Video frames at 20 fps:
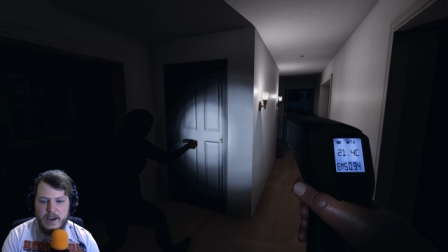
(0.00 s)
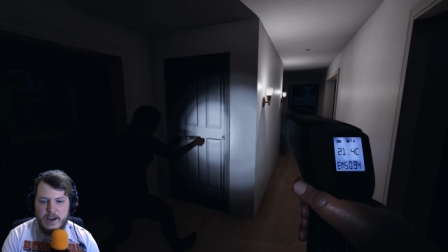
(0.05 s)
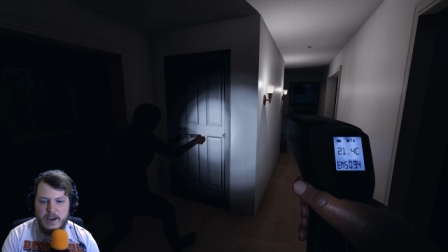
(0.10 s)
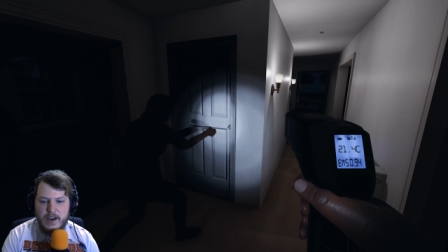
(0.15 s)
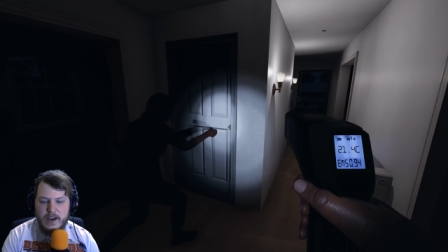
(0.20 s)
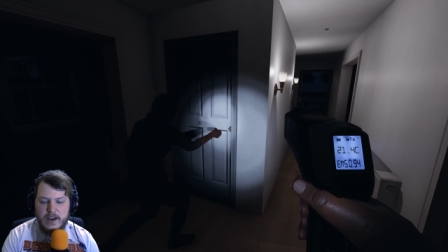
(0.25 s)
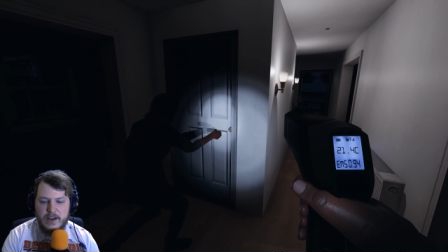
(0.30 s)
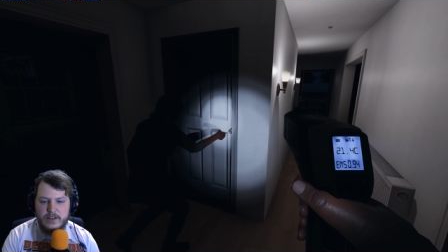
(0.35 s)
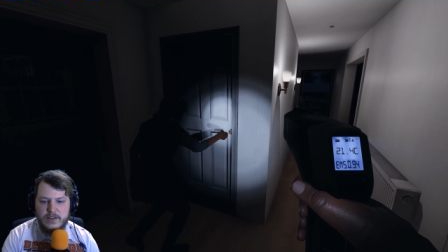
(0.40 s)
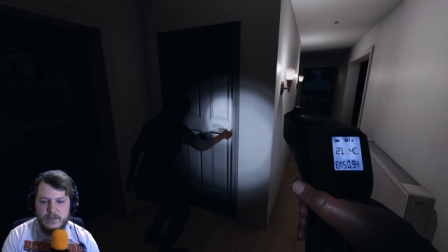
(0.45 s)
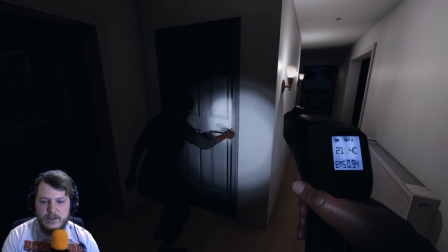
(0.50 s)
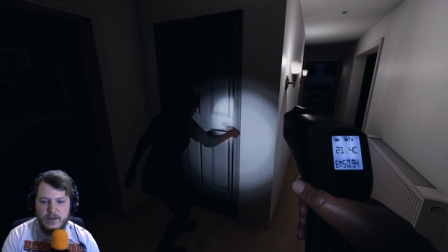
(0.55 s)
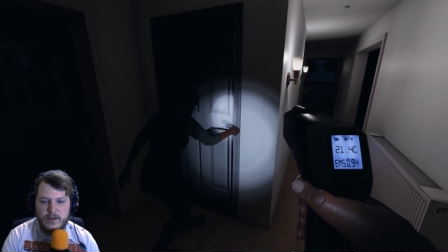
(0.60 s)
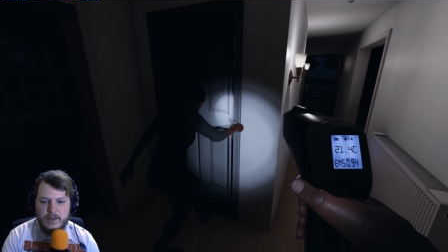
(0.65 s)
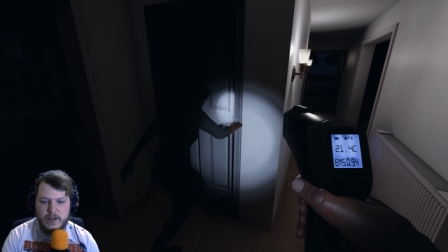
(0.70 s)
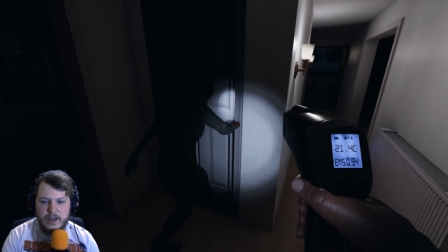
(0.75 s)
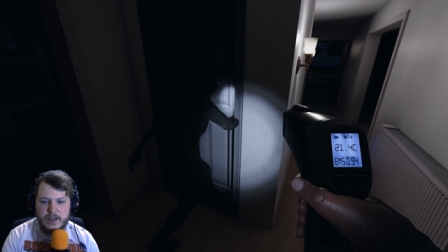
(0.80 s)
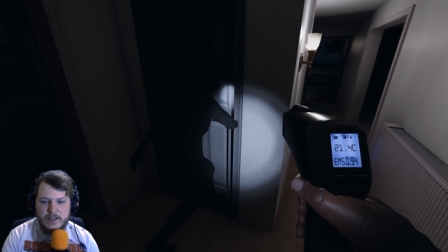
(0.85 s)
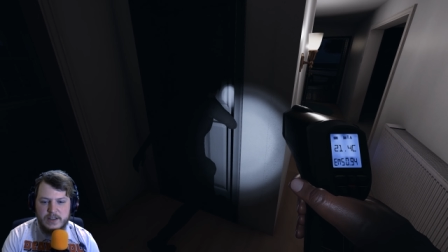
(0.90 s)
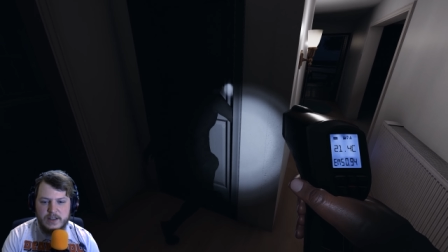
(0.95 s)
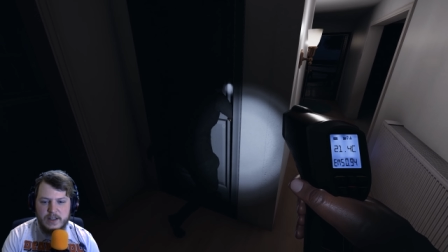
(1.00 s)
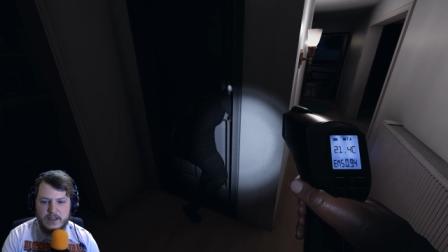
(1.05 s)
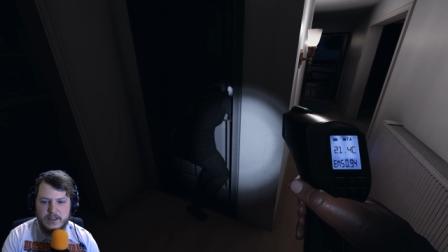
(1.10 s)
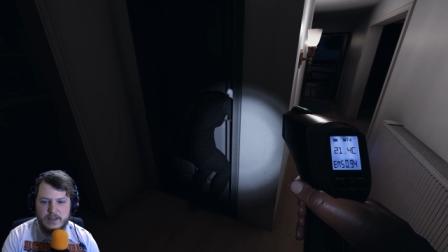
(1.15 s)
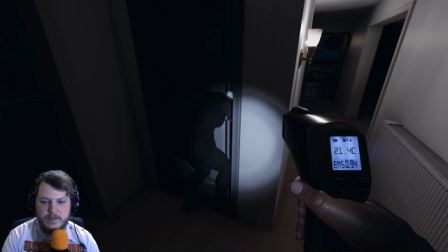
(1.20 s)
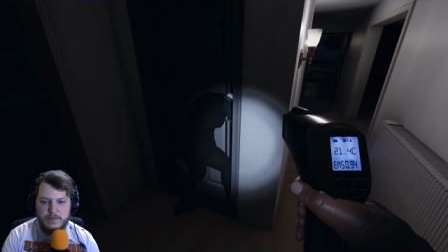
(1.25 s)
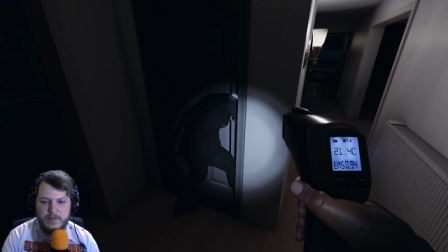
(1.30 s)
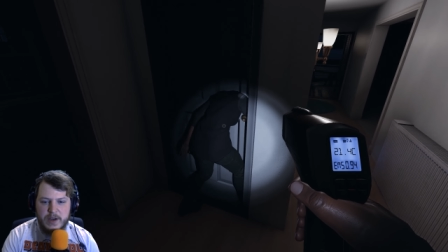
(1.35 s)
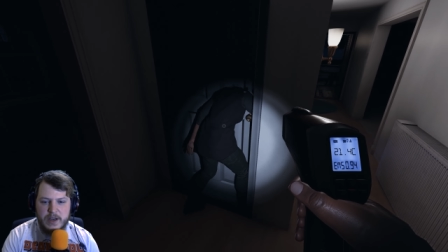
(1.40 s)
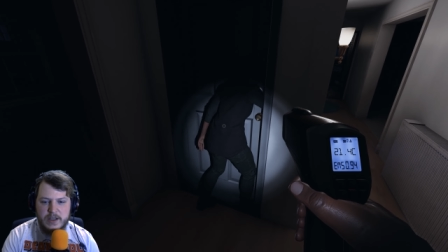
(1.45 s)
uh, so I'm guessing
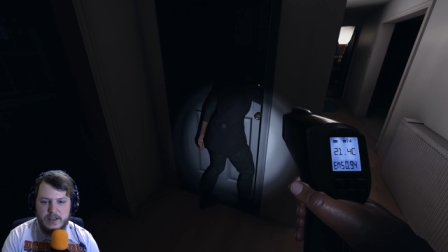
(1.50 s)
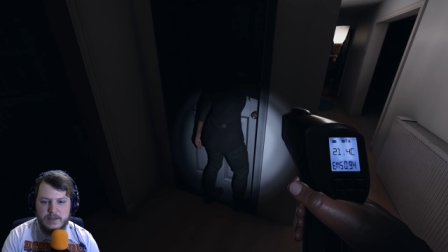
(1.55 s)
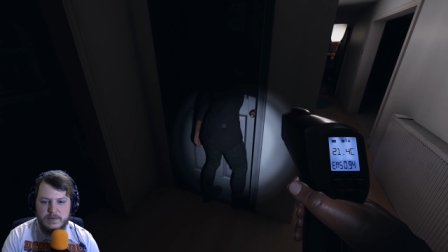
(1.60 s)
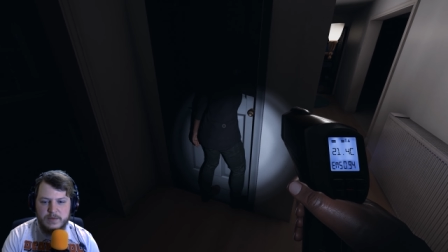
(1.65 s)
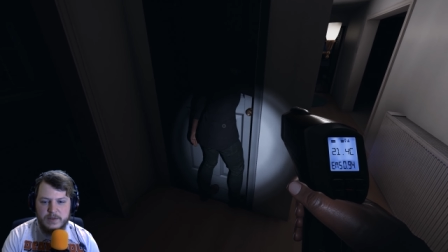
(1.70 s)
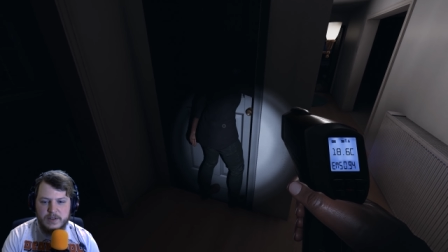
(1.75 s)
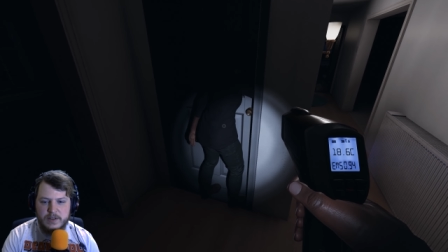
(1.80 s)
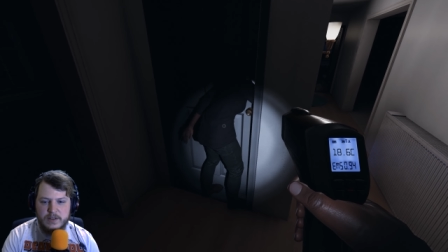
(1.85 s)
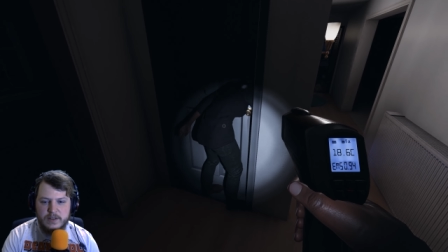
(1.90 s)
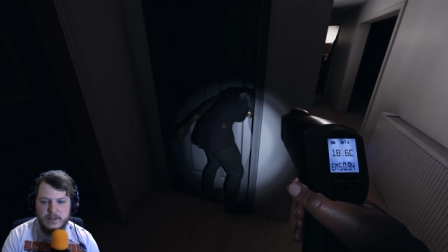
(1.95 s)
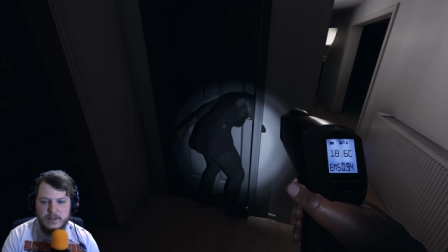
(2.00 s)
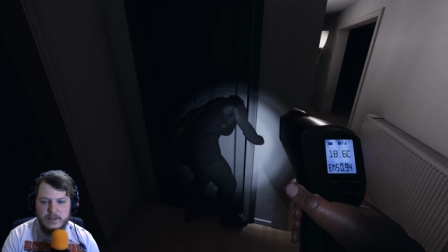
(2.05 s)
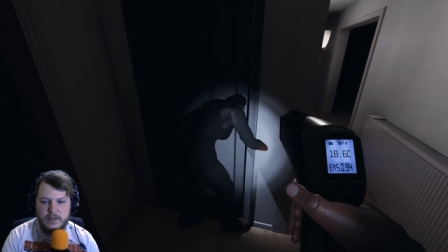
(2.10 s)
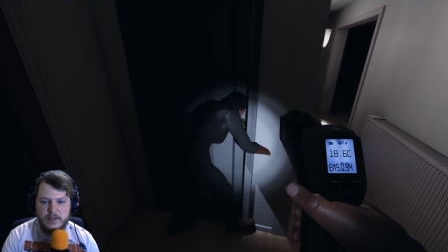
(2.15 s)
Lifeless. that's a basement.